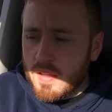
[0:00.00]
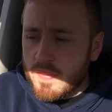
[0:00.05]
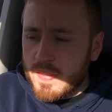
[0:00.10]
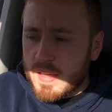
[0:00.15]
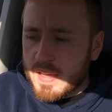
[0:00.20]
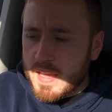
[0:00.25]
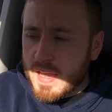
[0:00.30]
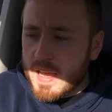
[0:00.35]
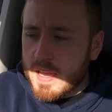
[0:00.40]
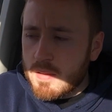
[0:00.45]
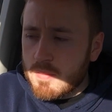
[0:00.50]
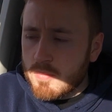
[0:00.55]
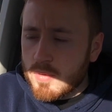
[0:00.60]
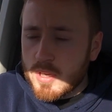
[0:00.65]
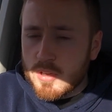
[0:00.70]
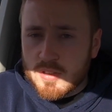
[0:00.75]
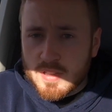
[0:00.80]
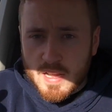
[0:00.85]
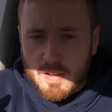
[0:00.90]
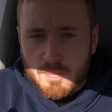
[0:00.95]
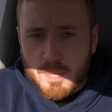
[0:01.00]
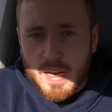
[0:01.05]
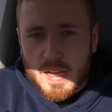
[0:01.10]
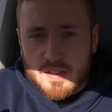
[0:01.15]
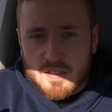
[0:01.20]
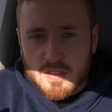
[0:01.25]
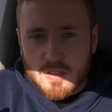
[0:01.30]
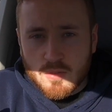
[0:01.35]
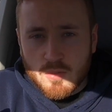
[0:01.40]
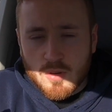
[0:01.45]
We used to have
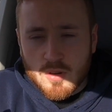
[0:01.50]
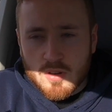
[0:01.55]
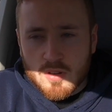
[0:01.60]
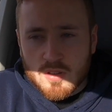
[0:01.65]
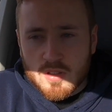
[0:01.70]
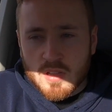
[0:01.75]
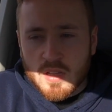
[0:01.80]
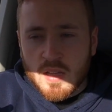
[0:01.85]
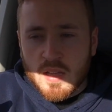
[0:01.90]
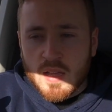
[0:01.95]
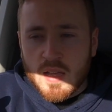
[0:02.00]
plastic ones,